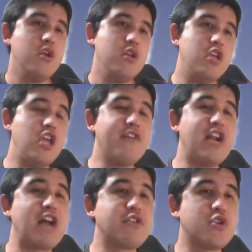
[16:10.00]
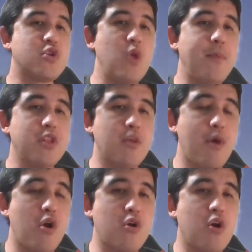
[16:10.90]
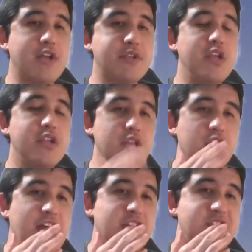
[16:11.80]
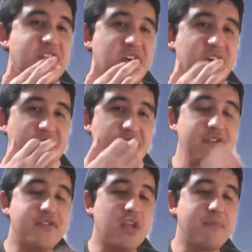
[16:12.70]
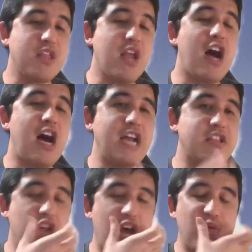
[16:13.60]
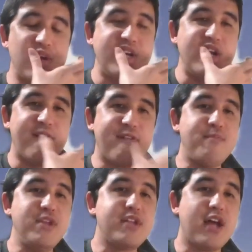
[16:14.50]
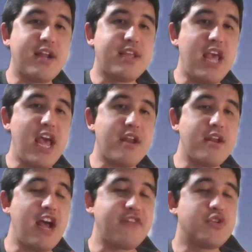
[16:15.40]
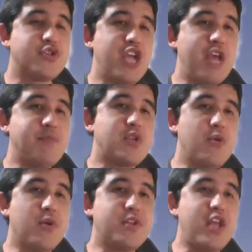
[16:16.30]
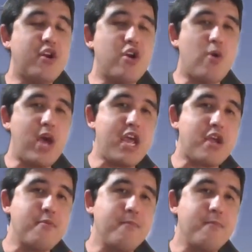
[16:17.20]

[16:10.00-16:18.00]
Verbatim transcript: even after sweeping the motocross season last year, something that I thought would never be done again after Jane Stewart did in 08.